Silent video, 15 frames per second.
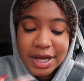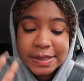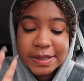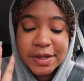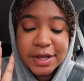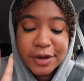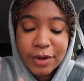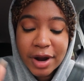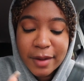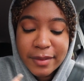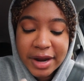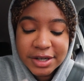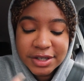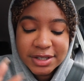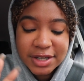So the
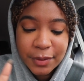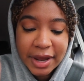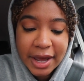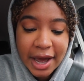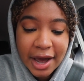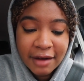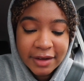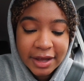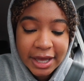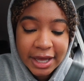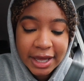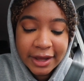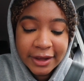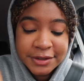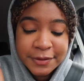recommendations that we have
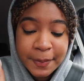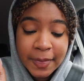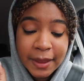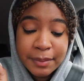is